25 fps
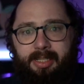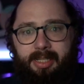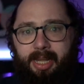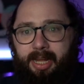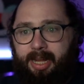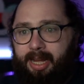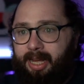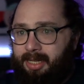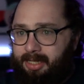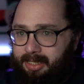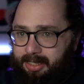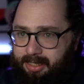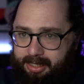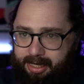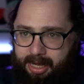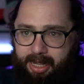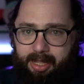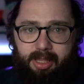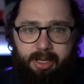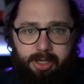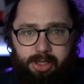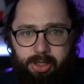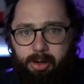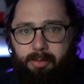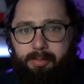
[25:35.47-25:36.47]
Like a
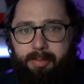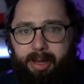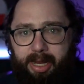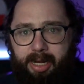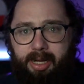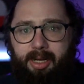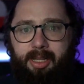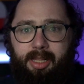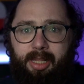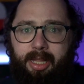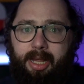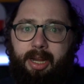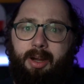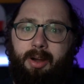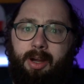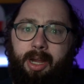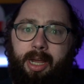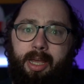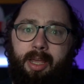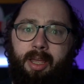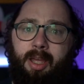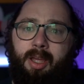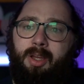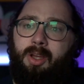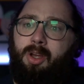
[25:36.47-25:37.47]
death domain
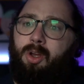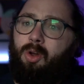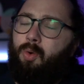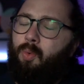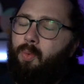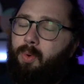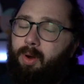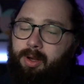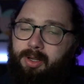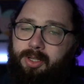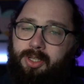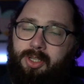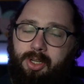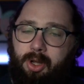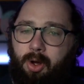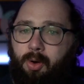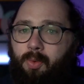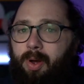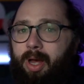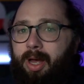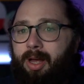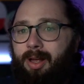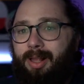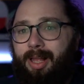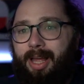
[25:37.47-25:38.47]
cleric works so
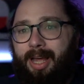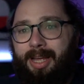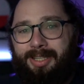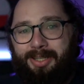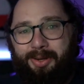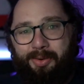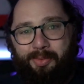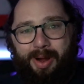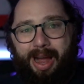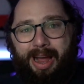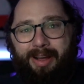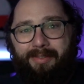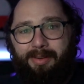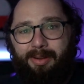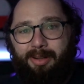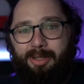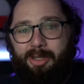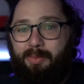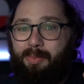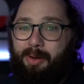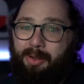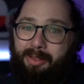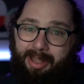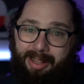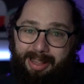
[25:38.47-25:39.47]
well as a rival to
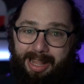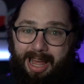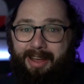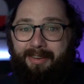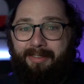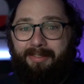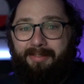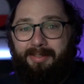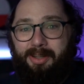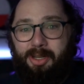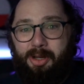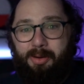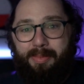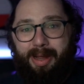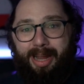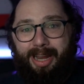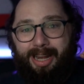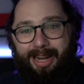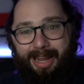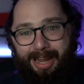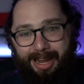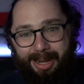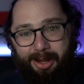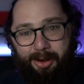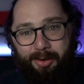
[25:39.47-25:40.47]
both a life domain
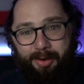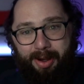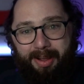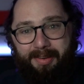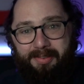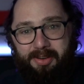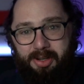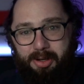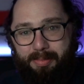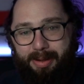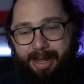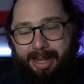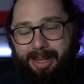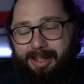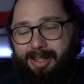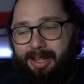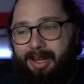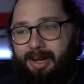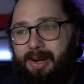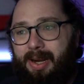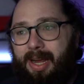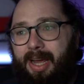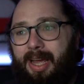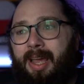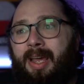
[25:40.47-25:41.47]
and a grave domain
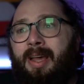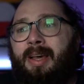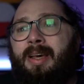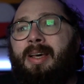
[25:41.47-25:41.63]
cleric.